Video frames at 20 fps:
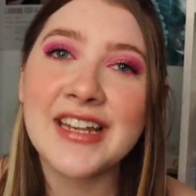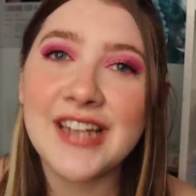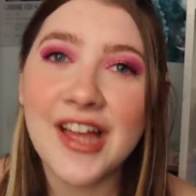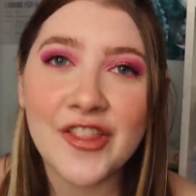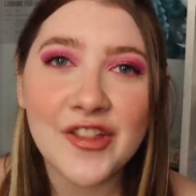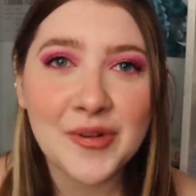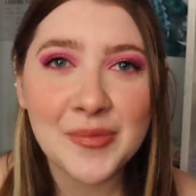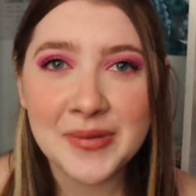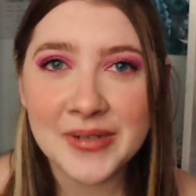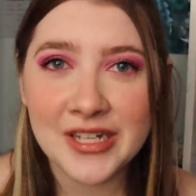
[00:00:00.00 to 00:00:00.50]

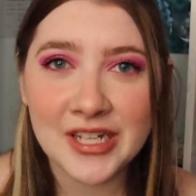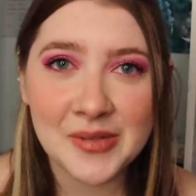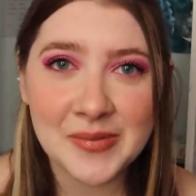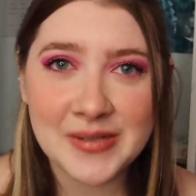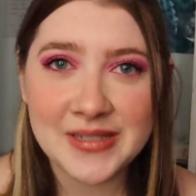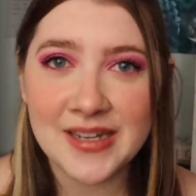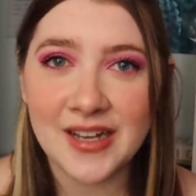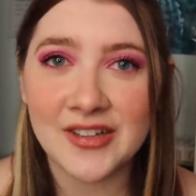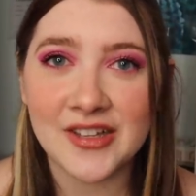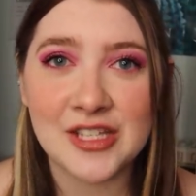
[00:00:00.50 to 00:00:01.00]
Another
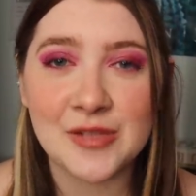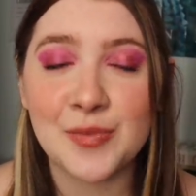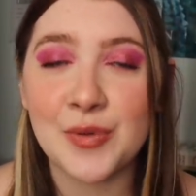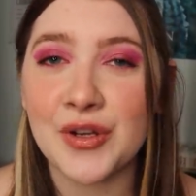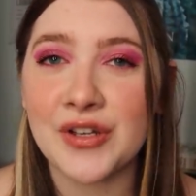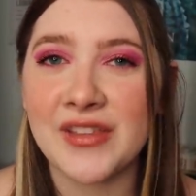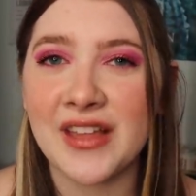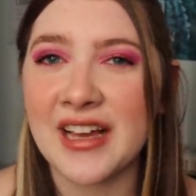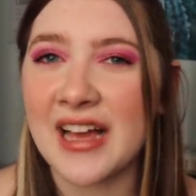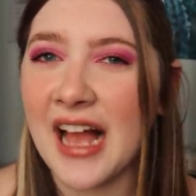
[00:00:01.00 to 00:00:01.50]
Penelope Douglas
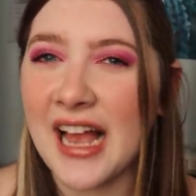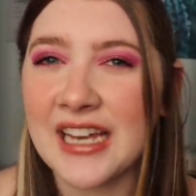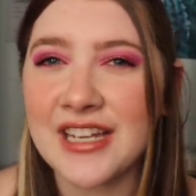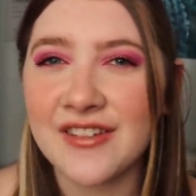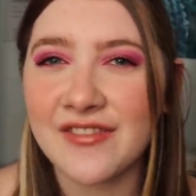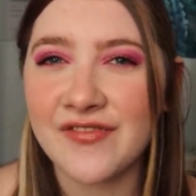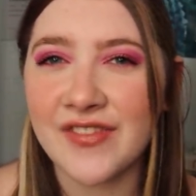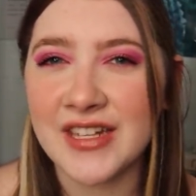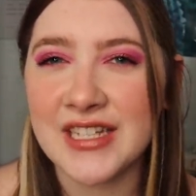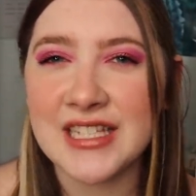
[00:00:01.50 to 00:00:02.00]
book that
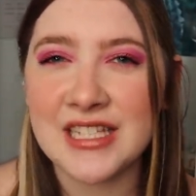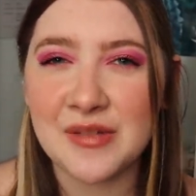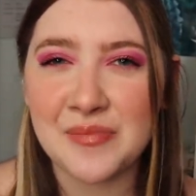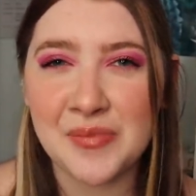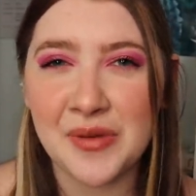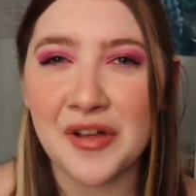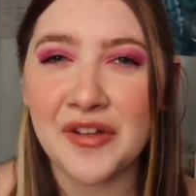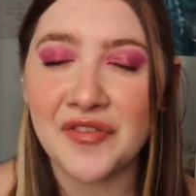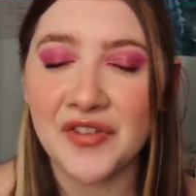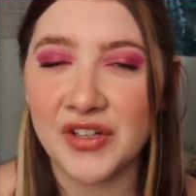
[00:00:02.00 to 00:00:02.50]
kind of fits the
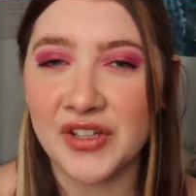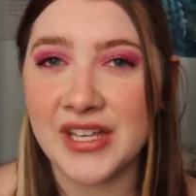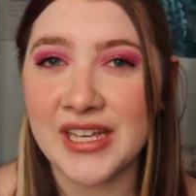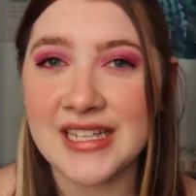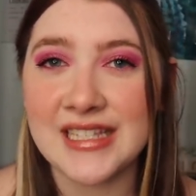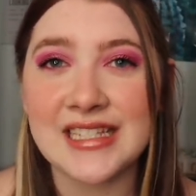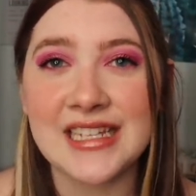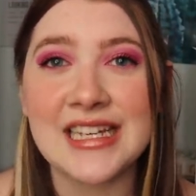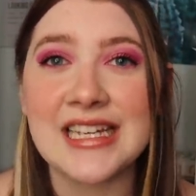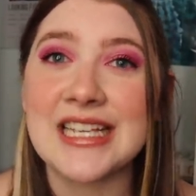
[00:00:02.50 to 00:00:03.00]
bill for
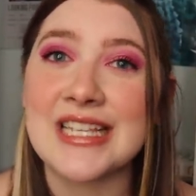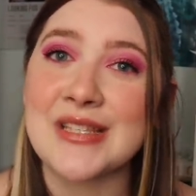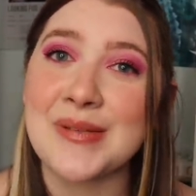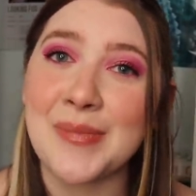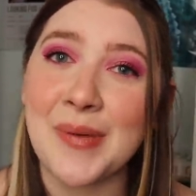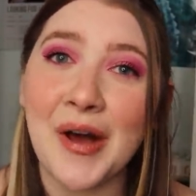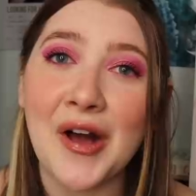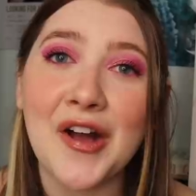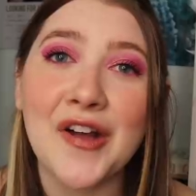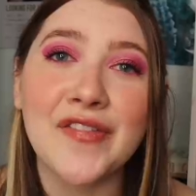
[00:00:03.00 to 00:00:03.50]
this is
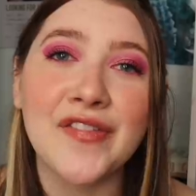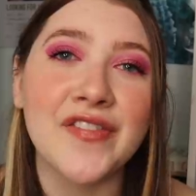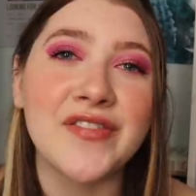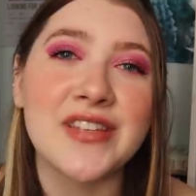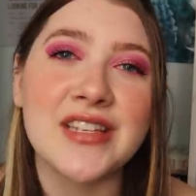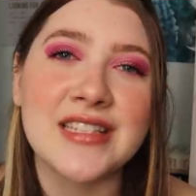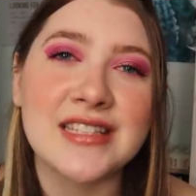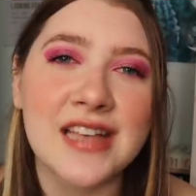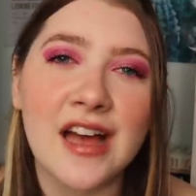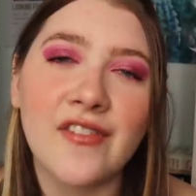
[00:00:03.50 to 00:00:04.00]
Punk
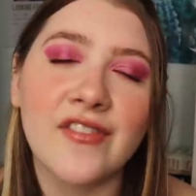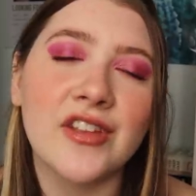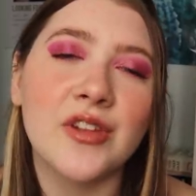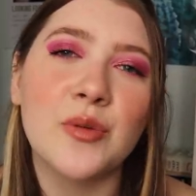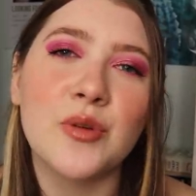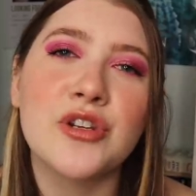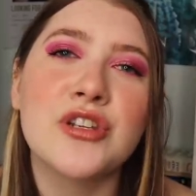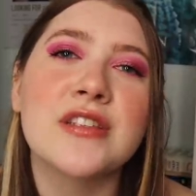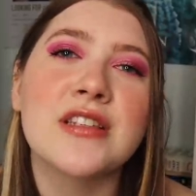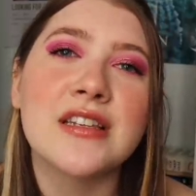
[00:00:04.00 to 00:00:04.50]

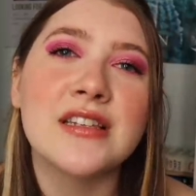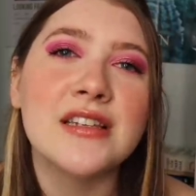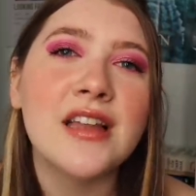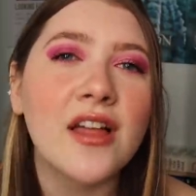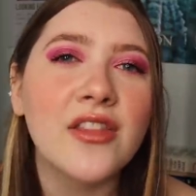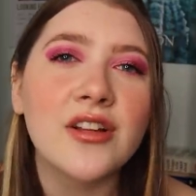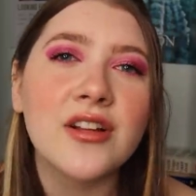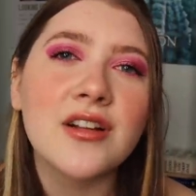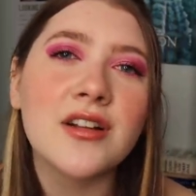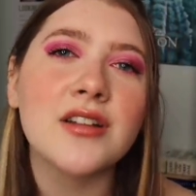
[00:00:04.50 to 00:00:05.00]
57, which is
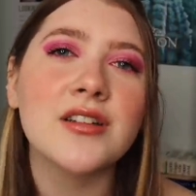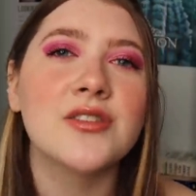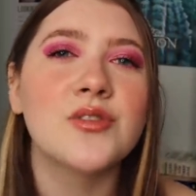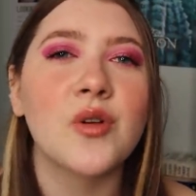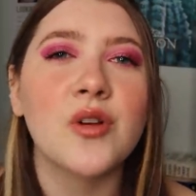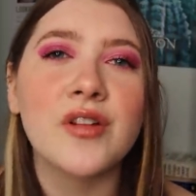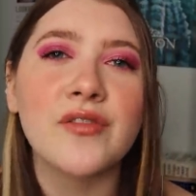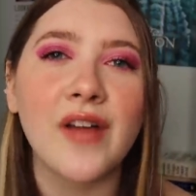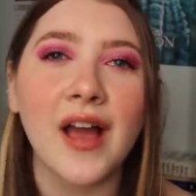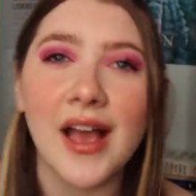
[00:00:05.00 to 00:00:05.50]
another
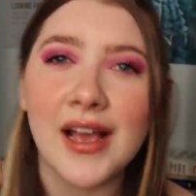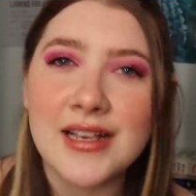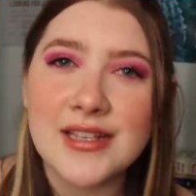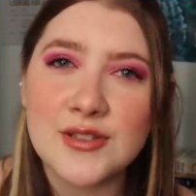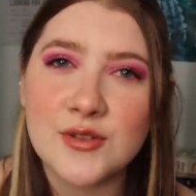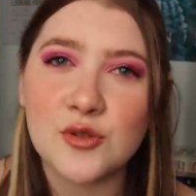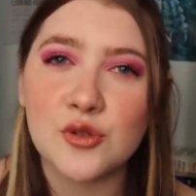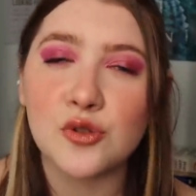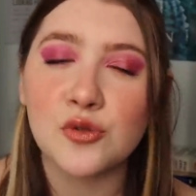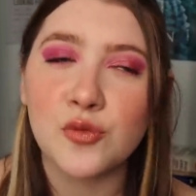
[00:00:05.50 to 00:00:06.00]
sort of high
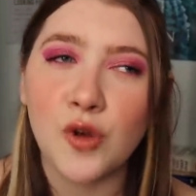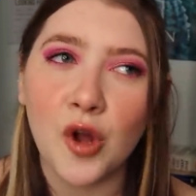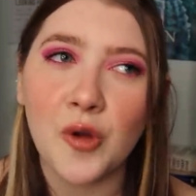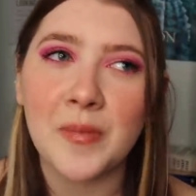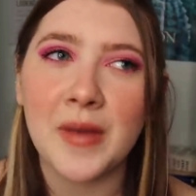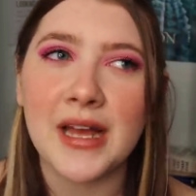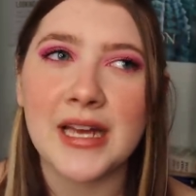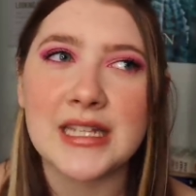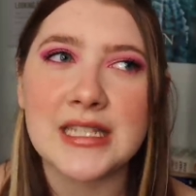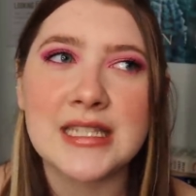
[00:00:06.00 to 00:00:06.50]
school
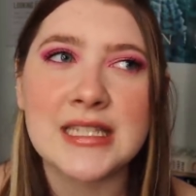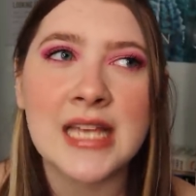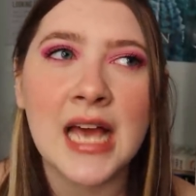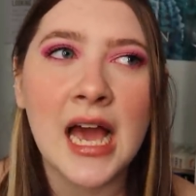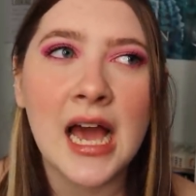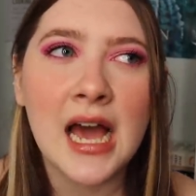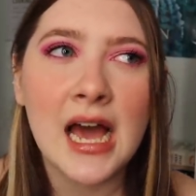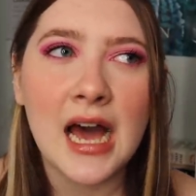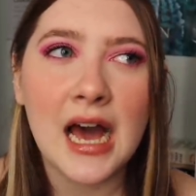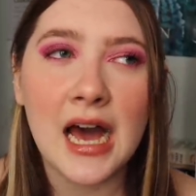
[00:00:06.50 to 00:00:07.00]
romance,
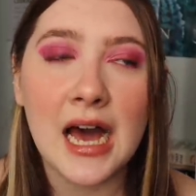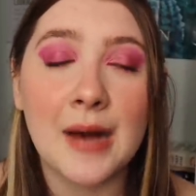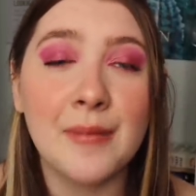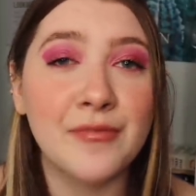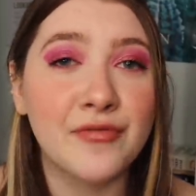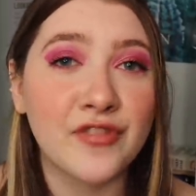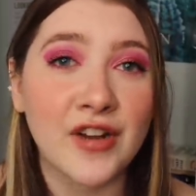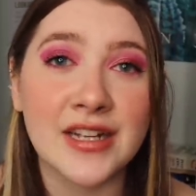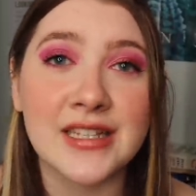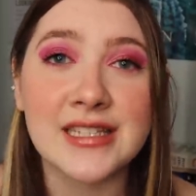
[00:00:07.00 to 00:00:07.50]

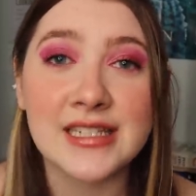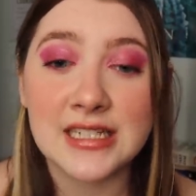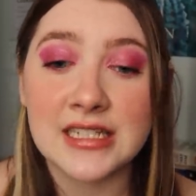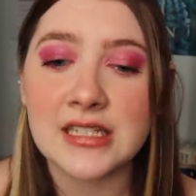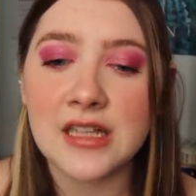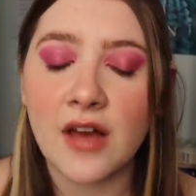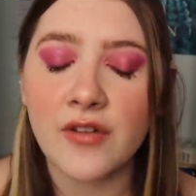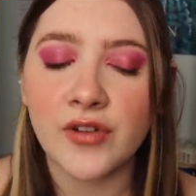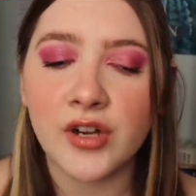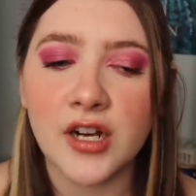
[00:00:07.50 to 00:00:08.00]
um, friends
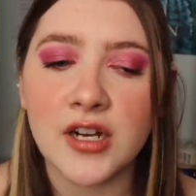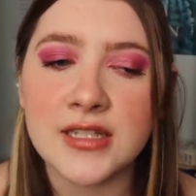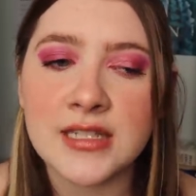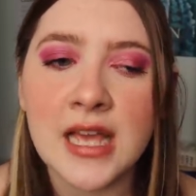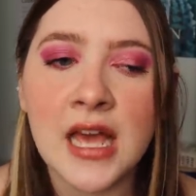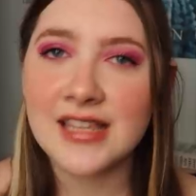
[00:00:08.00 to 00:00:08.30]
to lovers.